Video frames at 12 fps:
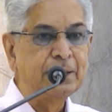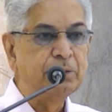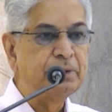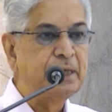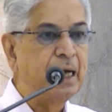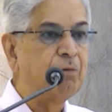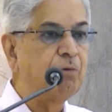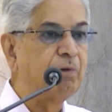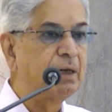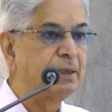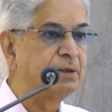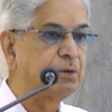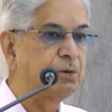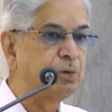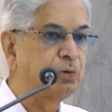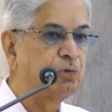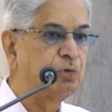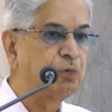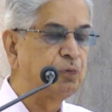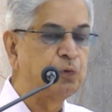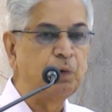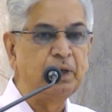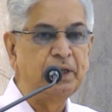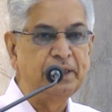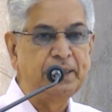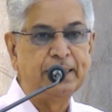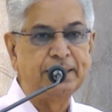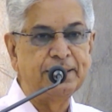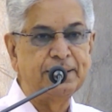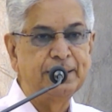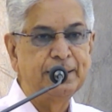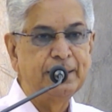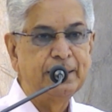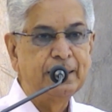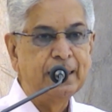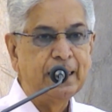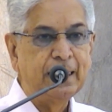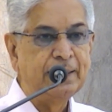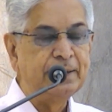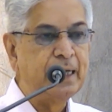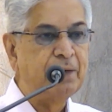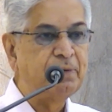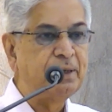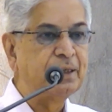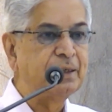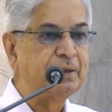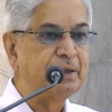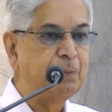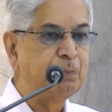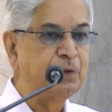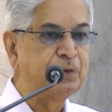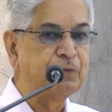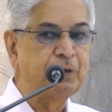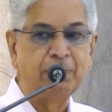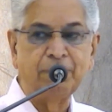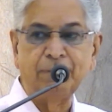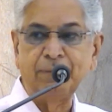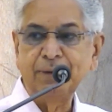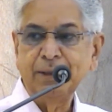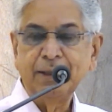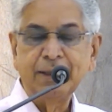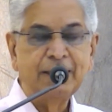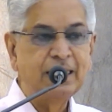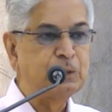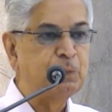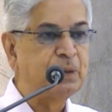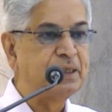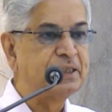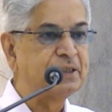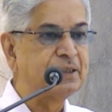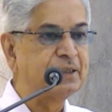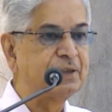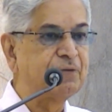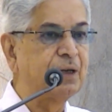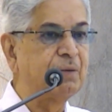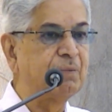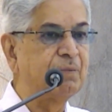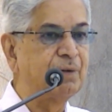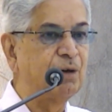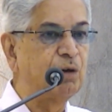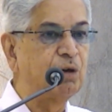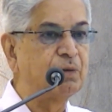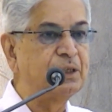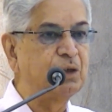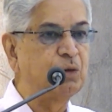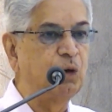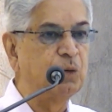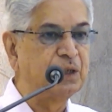they have worked 2 full years, and they have taken inputs from experts from all over the globe,